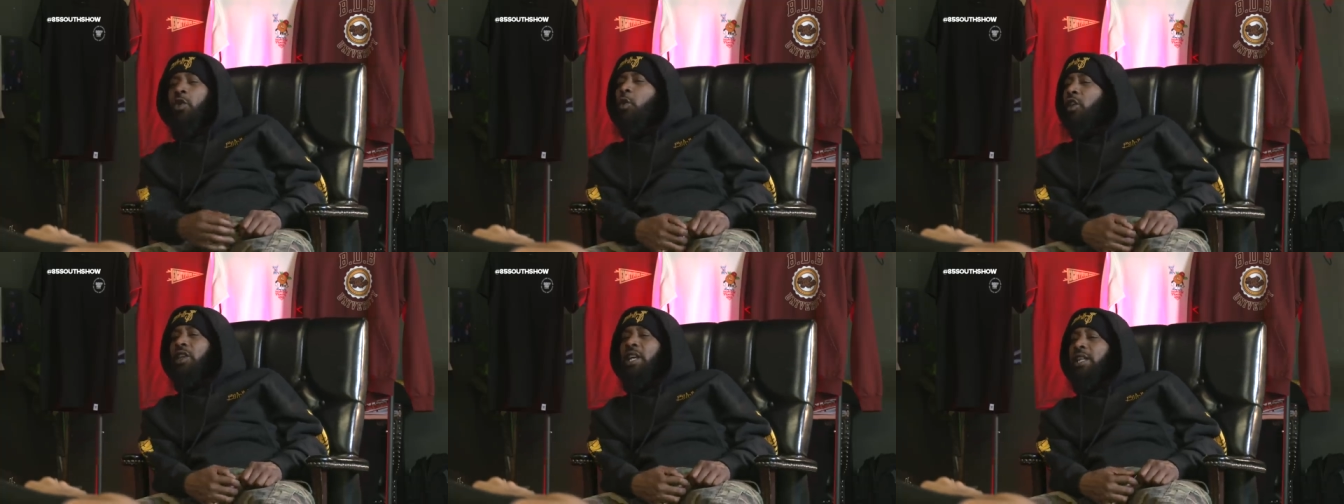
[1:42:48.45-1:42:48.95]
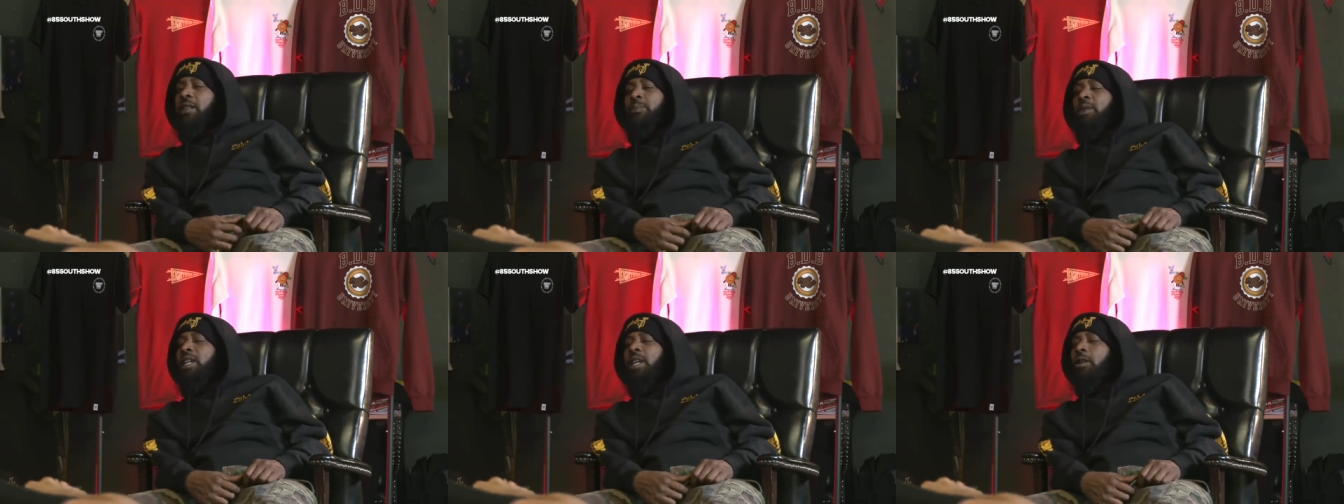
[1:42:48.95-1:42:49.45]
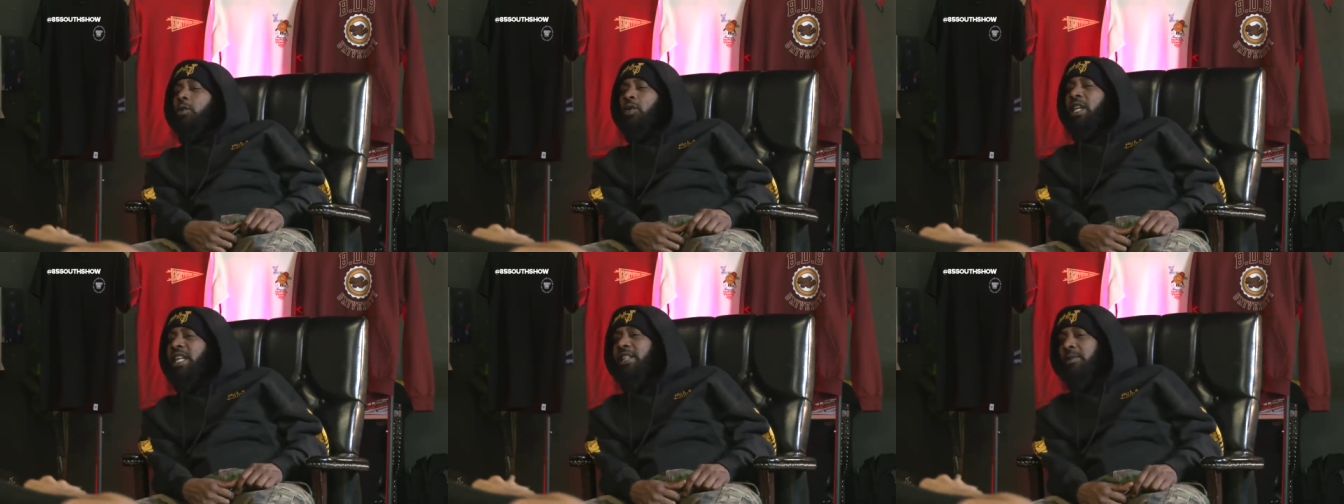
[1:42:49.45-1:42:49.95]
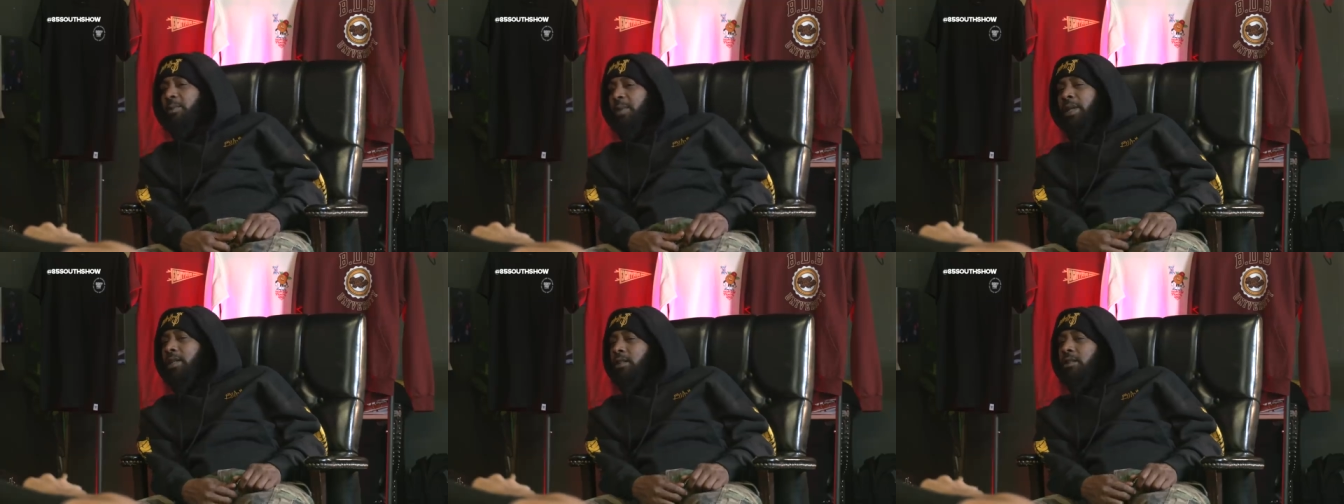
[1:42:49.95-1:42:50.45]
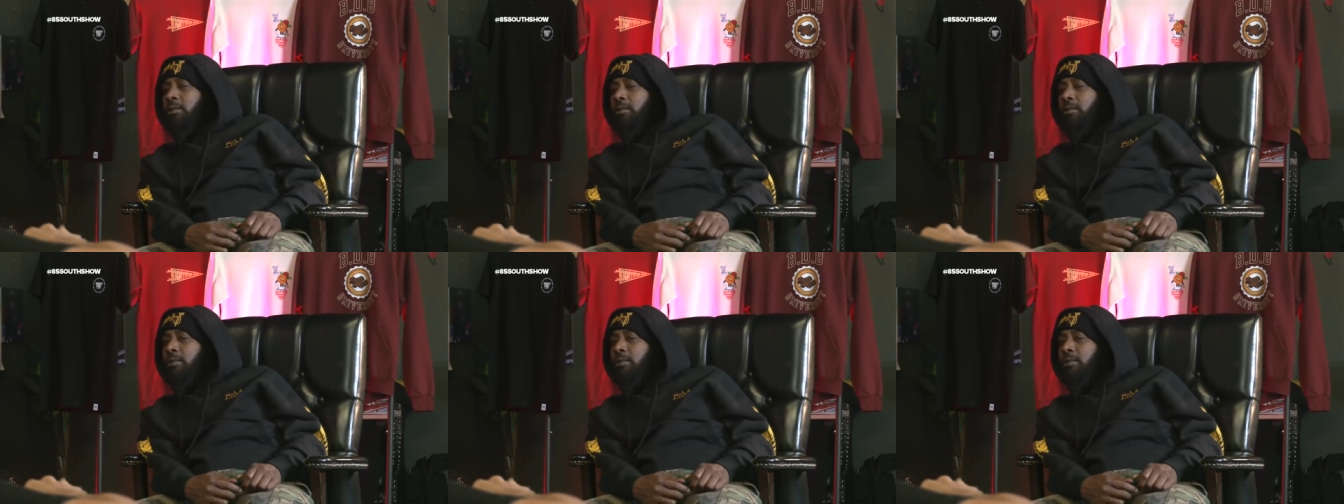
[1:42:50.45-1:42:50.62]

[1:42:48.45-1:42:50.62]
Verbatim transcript: You don't even have to include that in the pitch.